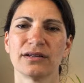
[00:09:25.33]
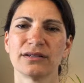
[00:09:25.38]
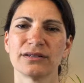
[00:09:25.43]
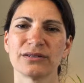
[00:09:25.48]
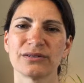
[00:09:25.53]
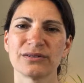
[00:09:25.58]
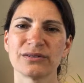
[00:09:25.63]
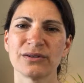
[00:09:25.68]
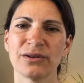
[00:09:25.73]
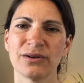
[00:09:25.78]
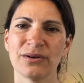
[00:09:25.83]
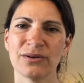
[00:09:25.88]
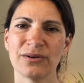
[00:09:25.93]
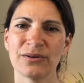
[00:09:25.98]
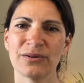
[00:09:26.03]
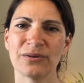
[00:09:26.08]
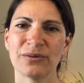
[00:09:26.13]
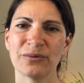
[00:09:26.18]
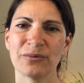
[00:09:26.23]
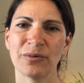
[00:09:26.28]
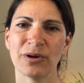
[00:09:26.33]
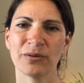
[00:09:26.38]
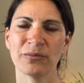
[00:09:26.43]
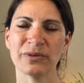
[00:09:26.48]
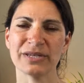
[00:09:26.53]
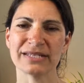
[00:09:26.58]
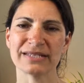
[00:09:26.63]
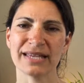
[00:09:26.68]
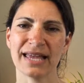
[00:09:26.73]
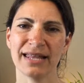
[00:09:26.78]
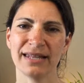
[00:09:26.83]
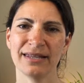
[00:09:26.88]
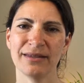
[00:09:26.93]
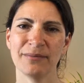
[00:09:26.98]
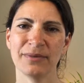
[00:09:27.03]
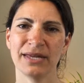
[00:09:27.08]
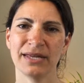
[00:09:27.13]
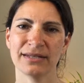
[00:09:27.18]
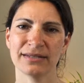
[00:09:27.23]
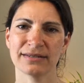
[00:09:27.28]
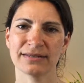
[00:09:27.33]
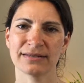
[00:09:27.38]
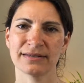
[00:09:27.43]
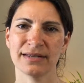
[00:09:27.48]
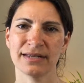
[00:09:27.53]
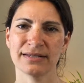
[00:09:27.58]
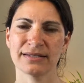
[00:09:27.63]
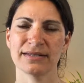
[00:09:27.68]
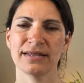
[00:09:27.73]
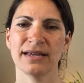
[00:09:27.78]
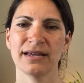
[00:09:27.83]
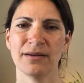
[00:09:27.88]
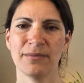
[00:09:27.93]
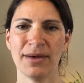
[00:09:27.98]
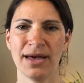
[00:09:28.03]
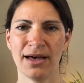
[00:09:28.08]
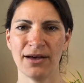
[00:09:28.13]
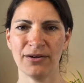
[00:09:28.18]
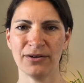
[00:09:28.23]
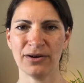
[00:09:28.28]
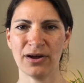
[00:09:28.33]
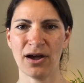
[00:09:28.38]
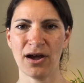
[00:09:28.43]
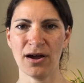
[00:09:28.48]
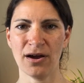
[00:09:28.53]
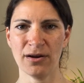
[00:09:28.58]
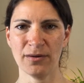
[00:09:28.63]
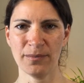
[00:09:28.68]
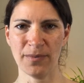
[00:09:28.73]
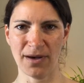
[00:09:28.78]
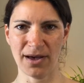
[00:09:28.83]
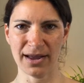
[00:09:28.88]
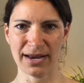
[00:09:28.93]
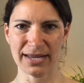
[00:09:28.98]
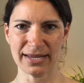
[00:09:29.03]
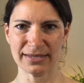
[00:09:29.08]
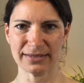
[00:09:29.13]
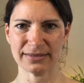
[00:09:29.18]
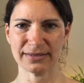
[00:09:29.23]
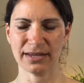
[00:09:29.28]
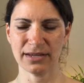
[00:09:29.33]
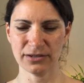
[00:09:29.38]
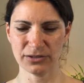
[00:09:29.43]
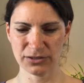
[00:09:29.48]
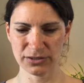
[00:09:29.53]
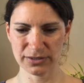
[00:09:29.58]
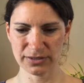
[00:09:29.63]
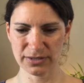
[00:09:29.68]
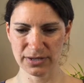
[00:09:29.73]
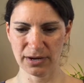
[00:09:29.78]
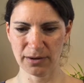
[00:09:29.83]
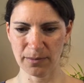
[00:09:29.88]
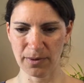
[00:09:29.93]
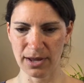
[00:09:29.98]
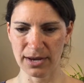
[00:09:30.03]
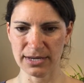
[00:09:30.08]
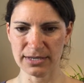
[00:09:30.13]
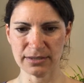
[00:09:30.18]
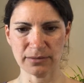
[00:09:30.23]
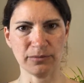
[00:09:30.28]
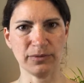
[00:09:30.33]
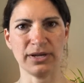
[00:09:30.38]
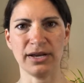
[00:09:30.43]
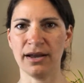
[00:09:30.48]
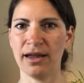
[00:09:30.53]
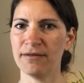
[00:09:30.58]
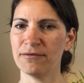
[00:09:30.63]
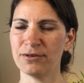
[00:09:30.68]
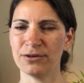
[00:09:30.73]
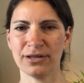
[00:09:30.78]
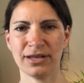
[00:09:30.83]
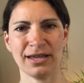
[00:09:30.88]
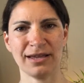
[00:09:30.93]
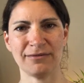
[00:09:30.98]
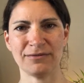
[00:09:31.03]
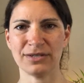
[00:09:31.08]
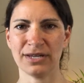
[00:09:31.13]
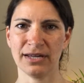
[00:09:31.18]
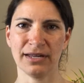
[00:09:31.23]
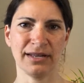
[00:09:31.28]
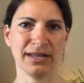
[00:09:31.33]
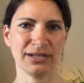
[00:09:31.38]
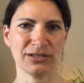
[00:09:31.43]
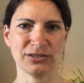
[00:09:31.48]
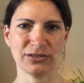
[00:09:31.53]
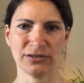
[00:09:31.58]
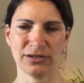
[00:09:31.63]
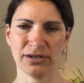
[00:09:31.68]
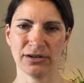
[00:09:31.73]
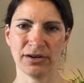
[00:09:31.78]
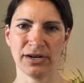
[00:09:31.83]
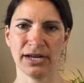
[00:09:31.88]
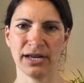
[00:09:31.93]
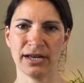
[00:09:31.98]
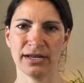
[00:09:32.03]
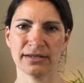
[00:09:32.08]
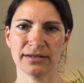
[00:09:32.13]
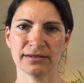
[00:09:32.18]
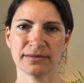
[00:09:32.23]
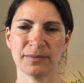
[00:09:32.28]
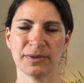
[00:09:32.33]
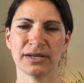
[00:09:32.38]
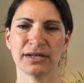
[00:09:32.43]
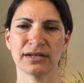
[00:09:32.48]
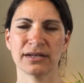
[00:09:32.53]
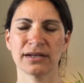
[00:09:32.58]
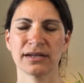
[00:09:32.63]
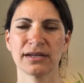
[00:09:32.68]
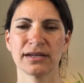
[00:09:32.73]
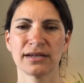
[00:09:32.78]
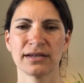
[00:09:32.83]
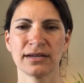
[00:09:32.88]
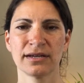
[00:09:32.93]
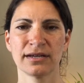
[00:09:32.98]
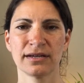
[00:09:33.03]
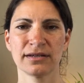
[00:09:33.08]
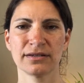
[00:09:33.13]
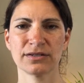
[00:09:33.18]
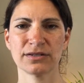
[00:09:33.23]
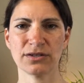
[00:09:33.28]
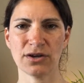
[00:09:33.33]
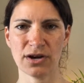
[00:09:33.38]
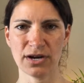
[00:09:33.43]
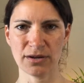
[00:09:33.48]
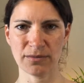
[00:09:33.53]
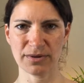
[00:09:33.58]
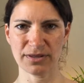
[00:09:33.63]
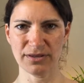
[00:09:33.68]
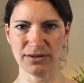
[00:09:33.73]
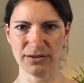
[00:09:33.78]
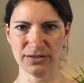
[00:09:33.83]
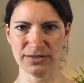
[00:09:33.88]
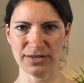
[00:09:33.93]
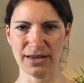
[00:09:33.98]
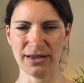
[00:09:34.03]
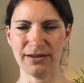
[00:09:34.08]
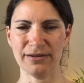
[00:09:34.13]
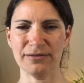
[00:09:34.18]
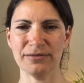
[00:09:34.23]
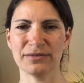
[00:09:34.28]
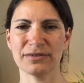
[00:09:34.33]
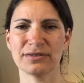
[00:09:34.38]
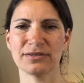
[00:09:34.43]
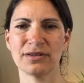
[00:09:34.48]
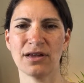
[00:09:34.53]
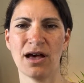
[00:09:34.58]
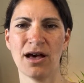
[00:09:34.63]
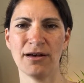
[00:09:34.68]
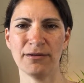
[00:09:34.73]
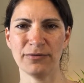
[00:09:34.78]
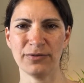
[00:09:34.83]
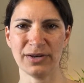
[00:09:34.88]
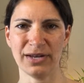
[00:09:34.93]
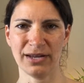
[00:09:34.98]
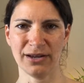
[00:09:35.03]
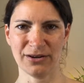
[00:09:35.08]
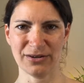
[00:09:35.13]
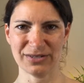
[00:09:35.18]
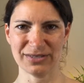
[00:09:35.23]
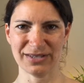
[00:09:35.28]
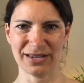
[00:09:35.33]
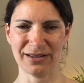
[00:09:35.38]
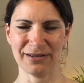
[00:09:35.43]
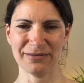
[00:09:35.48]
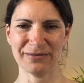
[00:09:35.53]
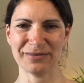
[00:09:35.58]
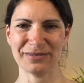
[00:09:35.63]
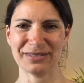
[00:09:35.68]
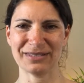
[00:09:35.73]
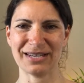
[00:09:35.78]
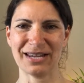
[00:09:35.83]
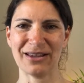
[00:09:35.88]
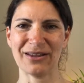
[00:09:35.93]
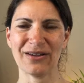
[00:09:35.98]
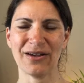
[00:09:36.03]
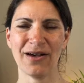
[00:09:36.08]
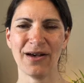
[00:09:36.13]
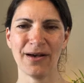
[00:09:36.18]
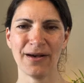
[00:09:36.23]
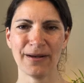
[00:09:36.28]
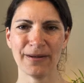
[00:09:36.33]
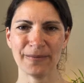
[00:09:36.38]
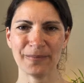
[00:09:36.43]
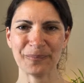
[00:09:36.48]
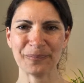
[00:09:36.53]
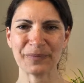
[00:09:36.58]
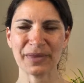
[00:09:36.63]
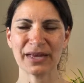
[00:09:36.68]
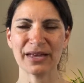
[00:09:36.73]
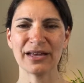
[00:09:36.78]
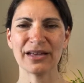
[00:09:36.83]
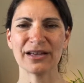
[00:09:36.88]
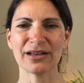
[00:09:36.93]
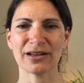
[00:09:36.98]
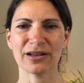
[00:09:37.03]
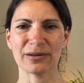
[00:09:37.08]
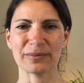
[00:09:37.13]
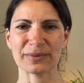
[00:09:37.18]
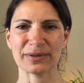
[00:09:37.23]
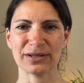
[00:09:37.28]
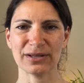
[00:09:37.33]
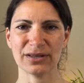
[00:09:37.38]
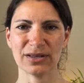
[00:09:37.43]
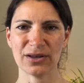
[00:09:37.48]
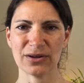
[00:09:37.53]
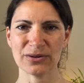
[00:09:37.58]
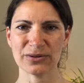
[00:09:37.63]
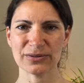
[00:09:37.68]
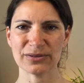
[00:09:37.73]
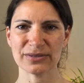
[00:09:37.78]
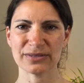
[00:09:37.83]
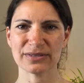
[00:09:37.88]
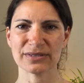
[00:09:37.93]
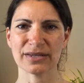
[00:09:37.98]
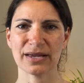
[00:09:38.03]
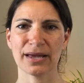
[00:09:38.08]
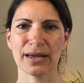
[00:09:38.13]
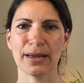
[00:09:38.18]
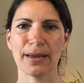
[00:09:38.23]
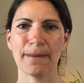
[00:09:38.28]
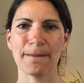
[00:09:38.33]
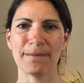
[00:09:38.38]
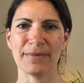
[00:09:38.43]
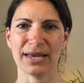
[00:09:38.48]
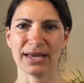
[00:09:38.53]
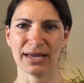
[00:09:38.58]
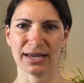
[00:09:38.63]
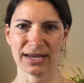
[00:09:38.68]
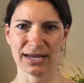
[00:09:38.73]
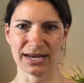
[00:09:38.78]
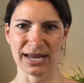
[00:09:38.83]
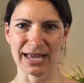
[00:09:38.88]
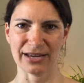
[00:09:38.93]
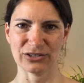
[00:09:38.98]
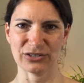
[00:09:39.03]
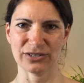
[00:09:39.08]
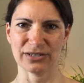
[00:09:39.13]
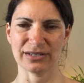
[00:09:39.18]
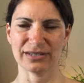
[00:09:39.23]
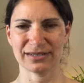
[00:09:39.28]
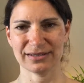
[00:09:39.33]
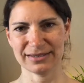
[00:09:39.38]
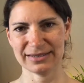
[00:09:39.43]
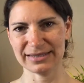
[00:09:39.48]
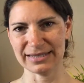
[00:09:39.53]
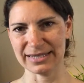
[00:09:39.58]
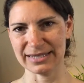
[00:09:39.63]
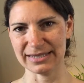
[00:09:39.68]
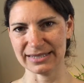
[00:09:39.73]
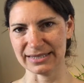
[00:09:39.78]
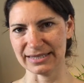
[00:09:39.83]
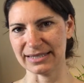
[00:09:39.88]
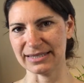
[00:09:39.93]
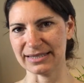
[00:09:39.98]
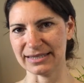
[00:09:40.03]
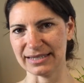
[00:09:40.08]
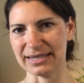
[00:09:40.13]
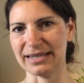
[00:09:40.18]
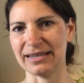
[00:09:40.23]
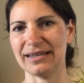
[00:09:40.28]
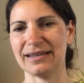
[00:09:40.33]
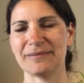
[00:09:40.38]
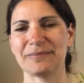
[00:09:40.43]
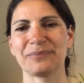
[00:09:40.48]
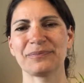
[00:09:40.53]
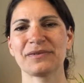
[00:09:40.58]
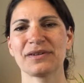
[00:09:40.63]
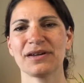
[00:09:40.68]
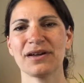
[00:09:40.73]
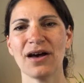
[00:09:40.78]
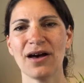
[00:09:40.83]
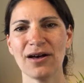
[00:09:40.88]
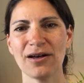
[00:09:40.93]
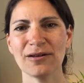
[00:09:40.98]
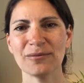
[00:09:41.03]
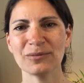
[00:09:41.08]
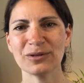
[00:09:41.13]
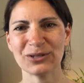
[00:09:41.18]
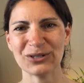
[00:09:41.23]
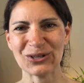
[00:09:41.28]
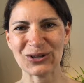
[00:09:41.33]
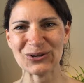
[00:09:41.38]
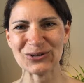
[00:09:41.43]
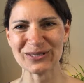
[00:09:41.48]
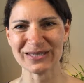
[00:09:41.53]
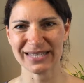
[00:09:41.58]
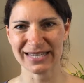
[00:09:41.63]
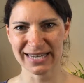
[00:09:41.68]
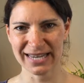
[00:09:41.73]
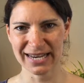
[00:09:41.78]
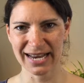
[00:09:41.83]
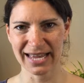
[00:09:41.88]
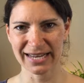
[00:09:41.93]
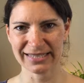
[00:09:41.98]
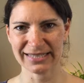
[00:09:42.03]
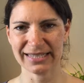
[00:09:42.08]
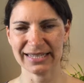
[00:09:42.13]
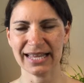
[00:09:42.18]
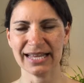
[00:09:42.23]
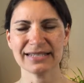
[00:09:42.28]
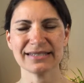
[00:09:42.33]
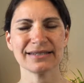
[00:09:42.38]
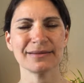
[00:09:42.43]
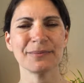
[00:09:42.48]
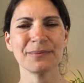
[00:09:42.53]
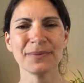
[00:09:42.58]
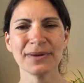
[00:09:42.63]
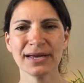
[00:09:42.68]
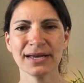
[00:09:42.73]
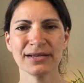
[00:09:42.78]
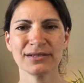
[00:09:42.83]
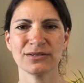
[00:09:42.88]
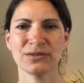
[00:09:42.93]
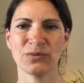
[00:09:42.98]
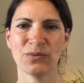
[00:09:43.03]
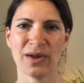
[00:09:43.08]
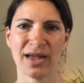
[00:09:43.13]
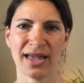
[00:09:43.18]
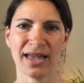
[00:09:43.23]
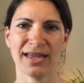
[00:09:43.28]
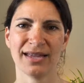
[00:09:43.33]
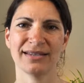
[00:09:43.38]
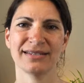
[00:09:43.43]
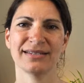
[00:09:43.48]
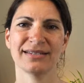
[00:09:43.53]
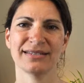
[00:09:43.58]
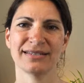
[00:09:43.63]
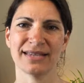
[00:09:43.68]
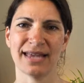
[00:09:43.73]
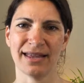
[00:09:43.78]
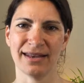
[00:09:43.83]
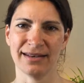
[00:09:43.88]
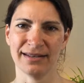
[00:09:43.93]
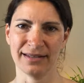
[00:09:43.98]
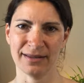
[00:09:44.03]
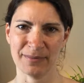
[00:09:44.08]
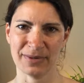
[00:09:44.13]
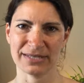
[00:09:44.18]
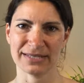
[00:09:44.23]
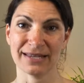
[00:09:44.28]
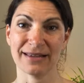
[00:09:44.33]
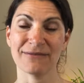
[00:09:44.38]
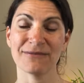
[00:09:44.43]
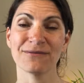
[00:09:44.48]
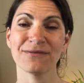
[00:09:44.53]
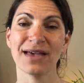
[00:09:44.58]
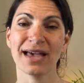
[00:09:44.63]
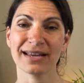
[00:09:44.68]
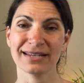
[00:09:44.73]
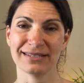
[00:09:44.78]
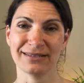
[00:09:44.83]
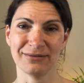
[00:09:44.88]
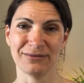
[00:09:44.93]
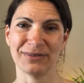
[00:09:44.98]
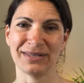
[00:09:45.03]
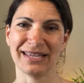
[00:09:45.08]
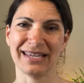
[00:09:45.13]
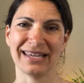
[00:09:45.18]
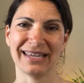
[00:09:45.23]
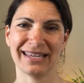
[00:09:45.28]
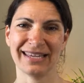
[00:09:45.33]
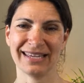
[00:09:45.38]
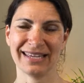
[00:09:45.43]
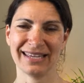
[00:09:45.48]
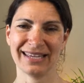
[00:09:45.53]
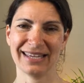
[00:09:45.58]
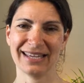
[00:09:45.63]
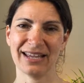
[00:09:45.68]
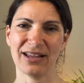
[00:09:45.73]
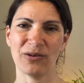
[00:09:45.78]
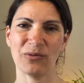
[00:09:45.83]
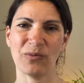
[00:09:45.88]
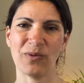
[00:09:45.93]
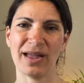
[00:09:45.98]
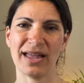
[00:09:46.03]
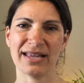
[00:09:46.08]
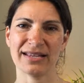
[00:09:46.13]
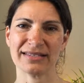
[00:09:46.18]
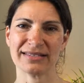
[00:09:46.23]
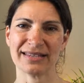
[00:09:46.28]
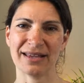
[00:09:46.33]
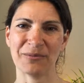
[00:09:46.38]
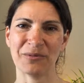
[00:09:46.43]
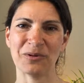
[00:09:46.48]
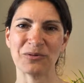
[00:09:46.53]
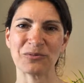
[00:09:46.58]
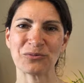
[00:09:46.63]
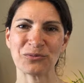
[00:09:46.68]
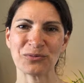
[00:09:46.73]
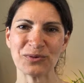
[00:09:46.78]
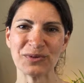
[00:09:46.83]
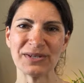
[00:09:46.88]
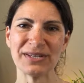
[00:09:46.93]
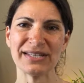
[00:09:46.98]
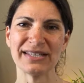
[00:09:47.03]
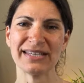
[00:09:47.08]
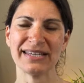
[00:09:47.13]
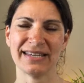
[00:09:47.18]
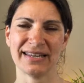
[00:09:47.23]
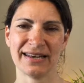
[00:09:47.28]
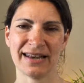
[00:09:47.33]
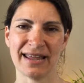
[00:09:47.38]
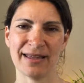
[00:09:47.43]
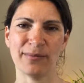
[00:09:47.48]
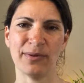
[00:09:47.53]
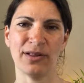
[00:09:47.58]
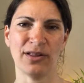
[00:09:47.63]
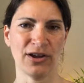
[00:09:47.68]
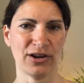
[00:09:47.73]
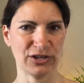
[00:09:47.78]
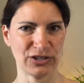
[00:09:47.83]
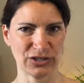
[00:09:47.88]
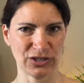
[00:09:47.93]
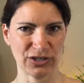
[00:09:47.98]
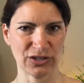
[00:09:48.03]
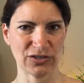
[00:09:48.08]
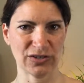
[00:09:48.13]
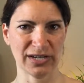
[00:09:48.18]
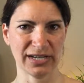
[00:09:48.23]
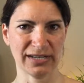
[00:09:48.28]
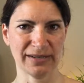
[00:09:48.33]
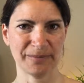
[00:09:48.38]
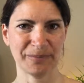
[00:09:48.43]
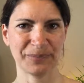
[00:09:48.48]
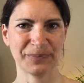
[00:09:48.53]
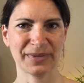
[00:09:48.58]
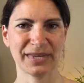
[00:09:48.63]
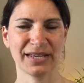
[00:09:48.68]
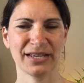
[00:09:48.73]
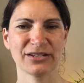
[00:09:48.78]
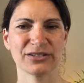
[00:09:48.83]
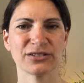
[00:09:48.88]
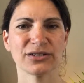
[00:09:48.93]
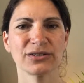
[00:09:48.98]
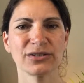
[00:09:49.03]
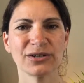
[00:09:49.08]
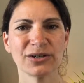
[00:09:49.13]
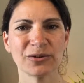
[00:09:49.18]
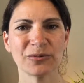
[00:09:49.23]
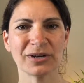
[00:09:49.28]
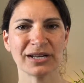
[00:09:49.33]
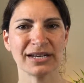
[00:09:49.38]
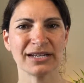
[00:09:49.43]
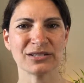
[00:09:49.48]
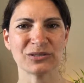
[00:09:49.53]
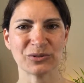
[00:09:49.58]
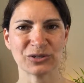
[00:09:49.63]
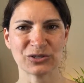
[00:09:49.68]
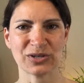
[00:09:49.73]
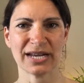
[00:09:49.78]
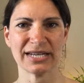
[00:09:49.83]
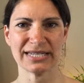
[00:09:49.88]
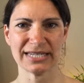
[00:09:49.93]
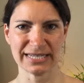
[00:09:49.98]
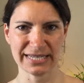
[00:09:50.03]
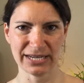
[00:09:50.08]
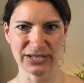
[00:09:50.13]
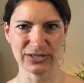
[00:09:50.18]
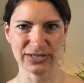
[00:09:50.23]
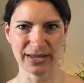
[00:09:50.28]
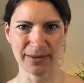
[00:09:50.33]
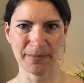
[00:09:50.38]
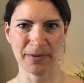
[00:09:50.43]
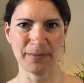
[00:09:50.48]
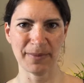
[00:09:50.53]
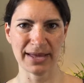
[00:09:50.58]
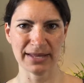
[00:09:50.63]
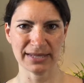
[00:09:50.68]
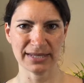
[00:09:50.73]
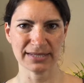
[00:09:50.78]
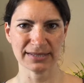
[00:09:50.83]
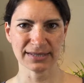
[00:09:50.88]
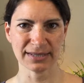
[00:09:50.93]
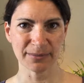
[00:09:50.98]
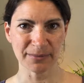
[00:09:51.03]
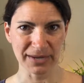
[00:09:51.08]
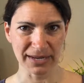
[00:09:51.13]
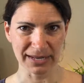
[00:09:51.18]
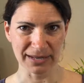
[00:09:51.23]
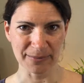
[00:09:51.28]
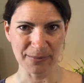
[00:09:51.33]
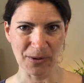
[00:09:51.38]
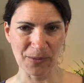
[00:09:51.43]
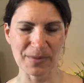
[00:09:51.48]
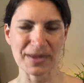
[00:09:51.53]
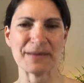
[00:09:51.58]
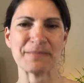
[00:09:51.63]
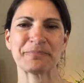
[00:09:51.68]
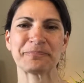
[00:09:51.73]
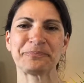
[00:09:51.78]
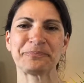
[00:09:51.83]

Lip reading: So when we set limits, let's think about our bodies, not just their bodies and whatever they've done that's triggering us, but starting with ourselves, softening ourselves. Stay calm, come close, make a connection. CCC, calm, close, and connected. That's the best way to set limits effectively, in ways that will really enable our children to learn what it is we're trying to teach them about this limit in the moment.